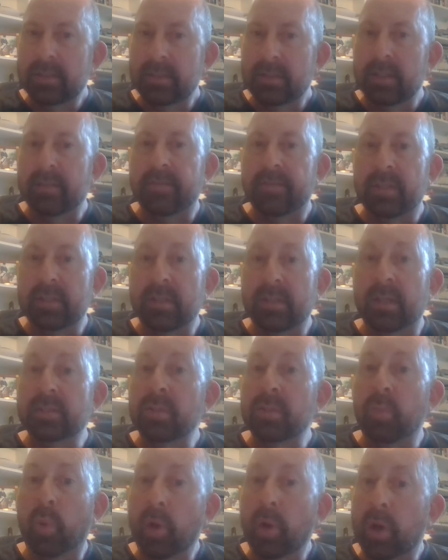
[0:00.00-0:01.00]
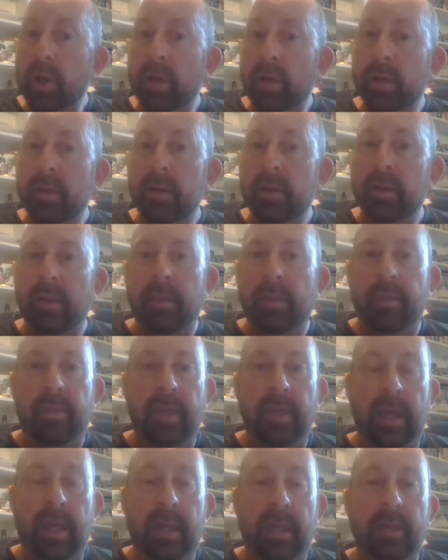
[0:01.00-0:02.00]
If it doesn't work,
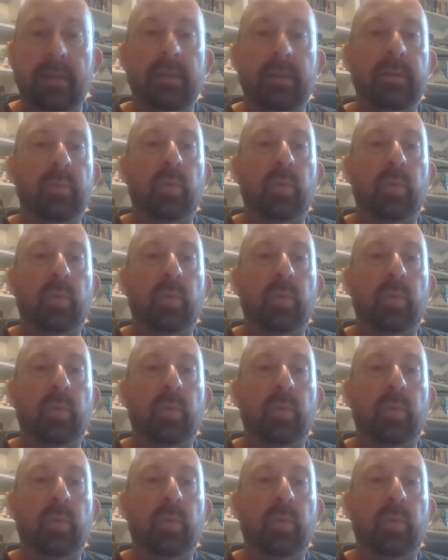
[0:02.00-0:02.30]
then